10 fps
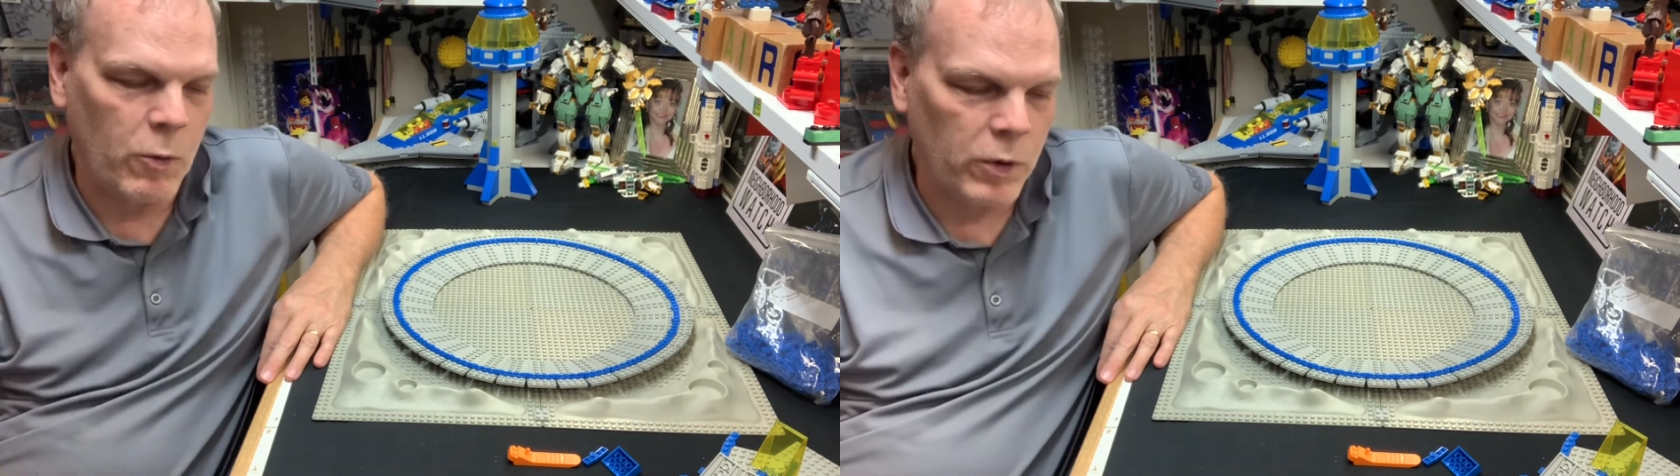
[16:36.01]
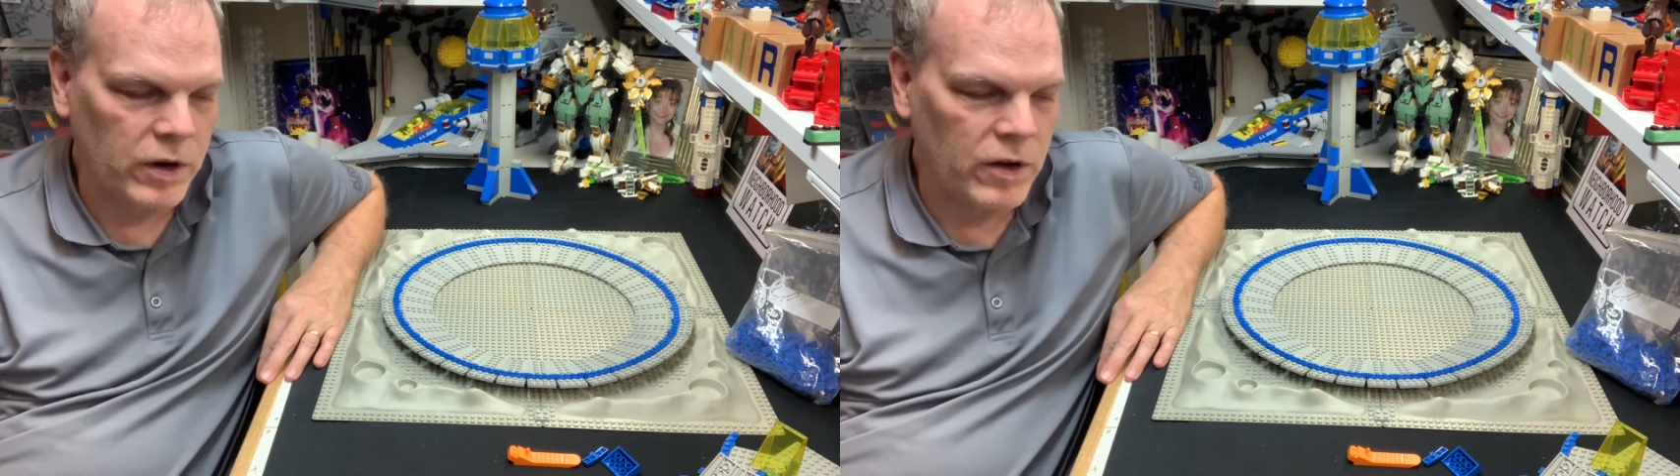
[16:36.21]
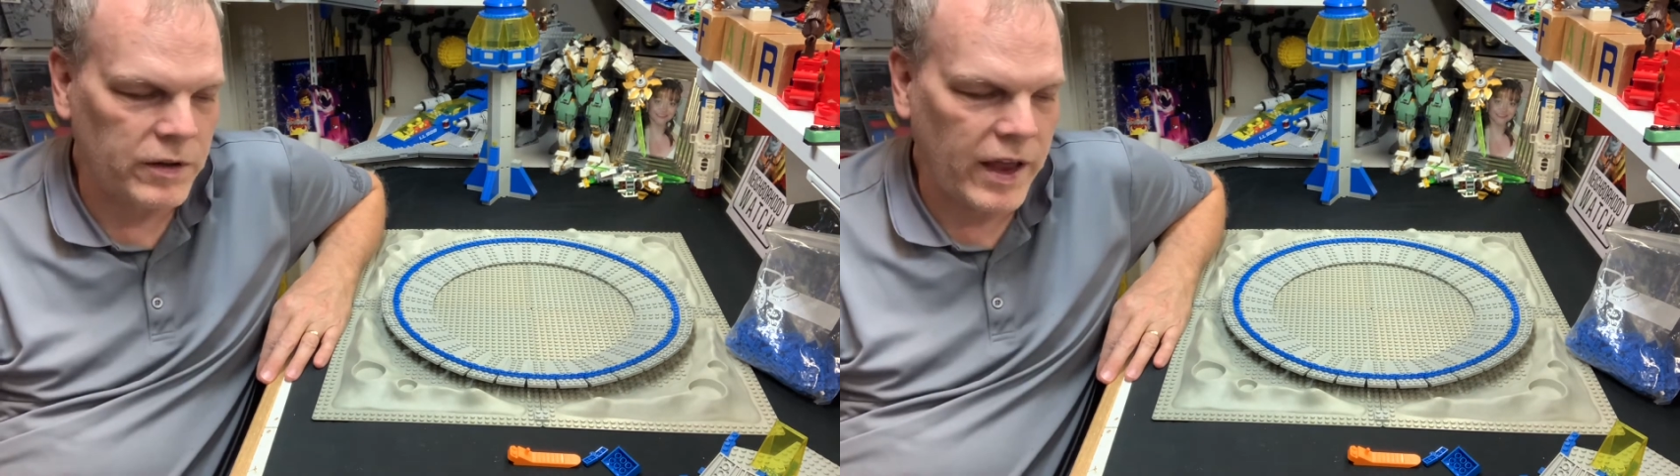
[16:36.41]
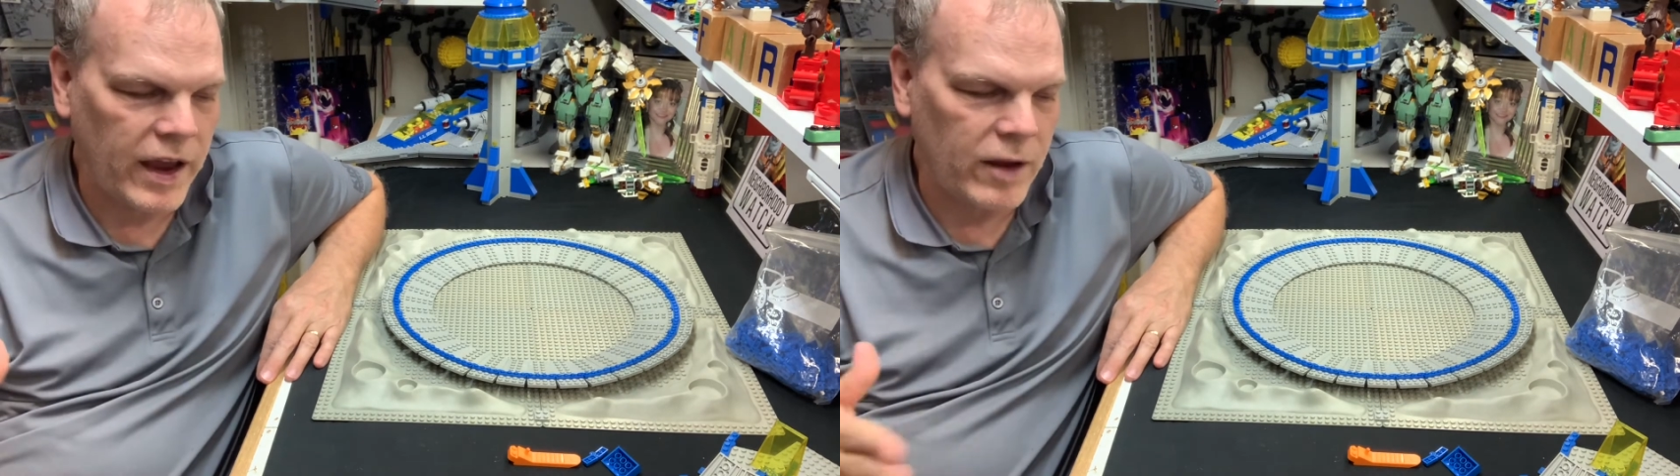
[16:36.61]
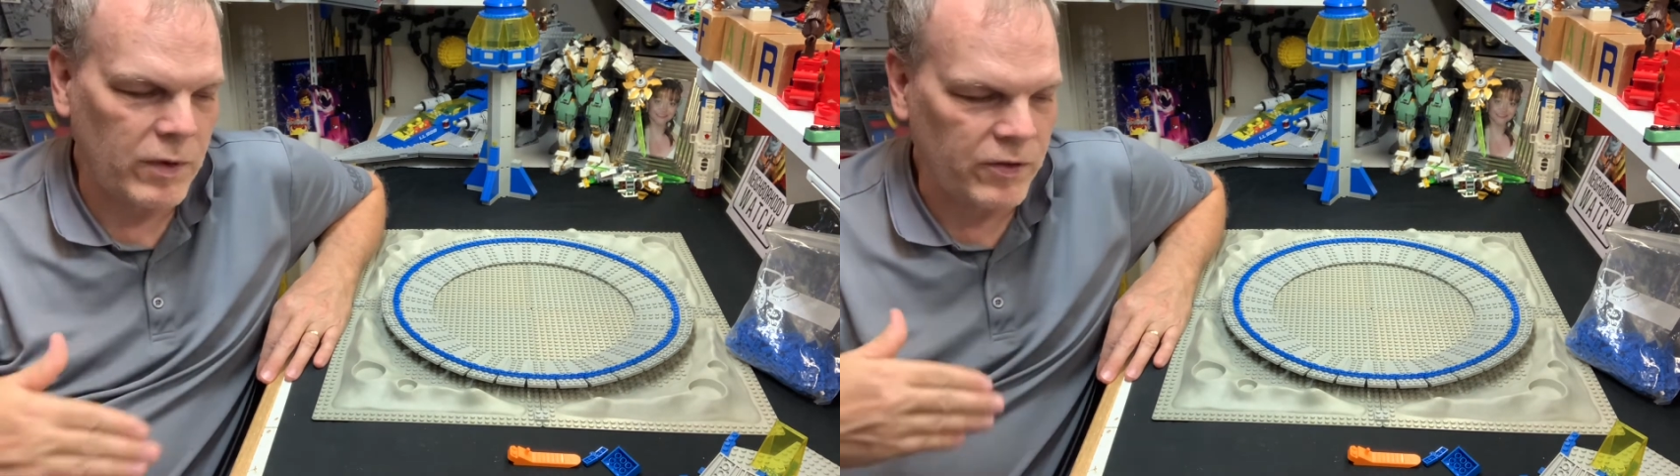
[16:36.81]
work all
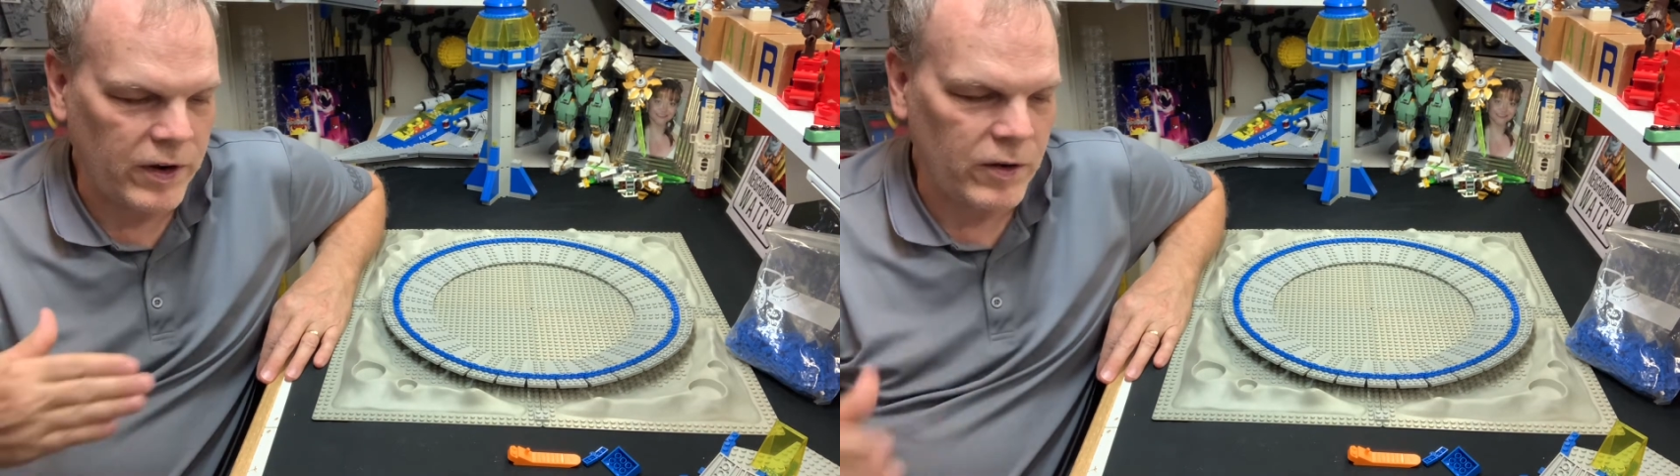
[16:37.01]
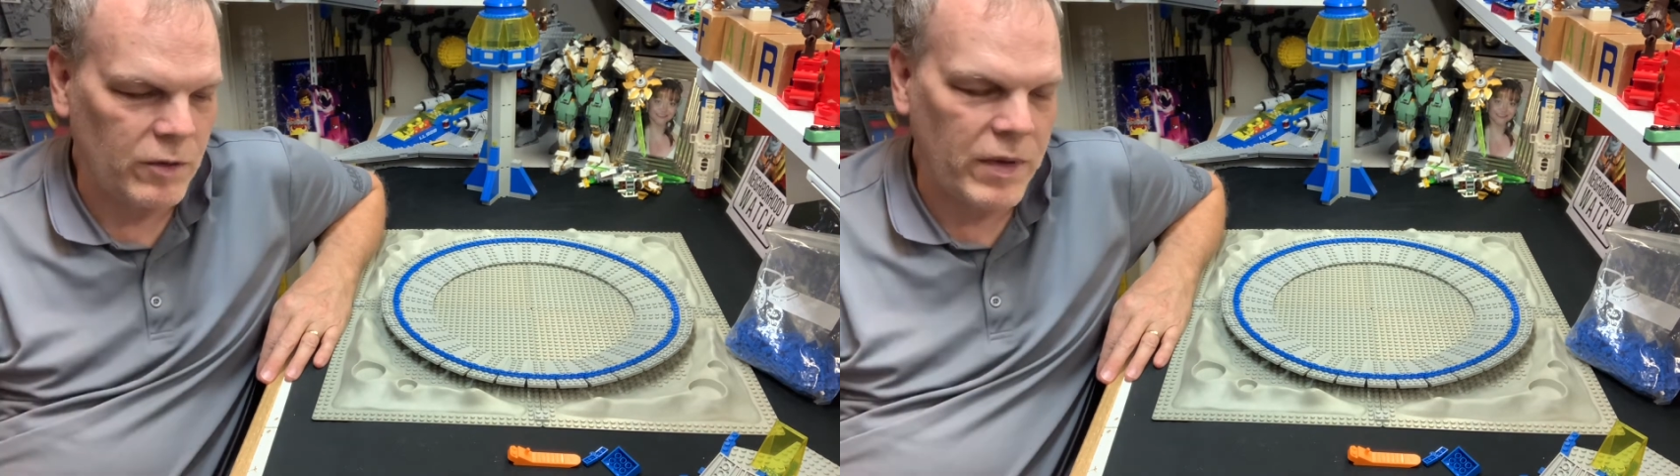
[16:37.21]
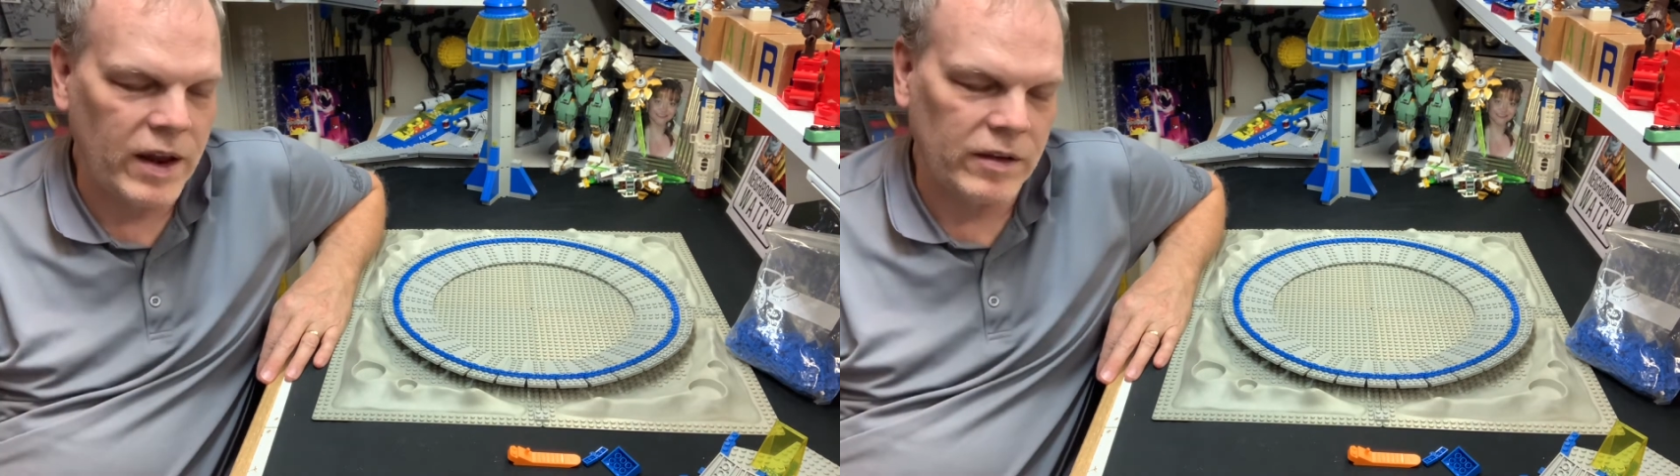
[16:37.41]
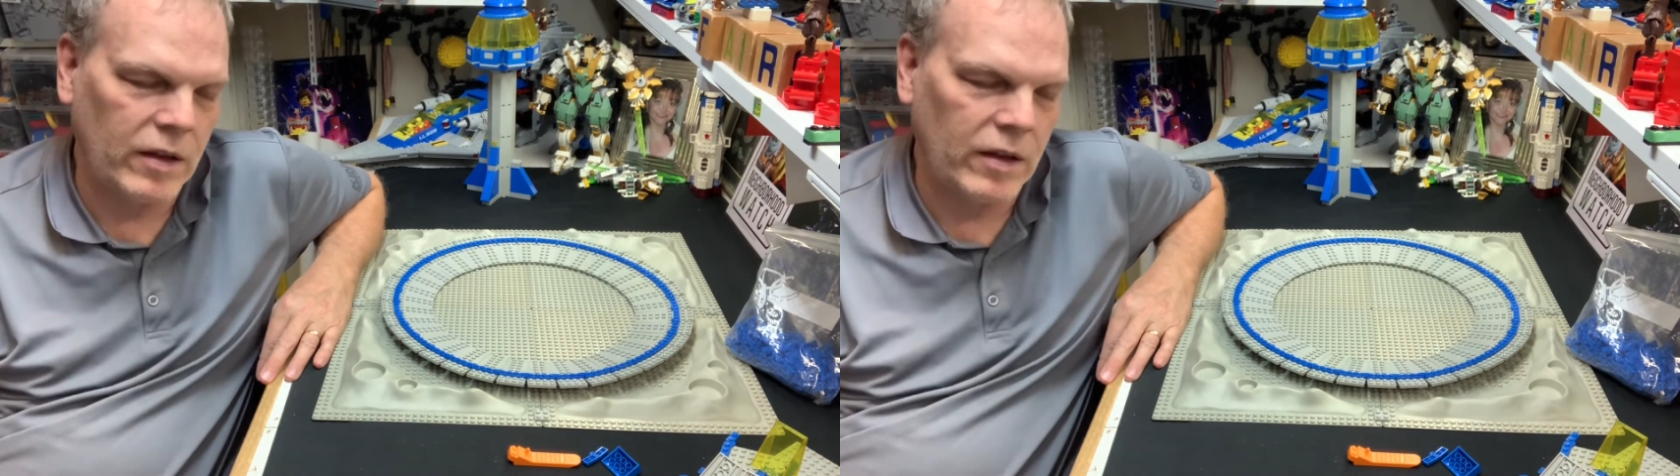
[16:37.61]
day and before I go to bed,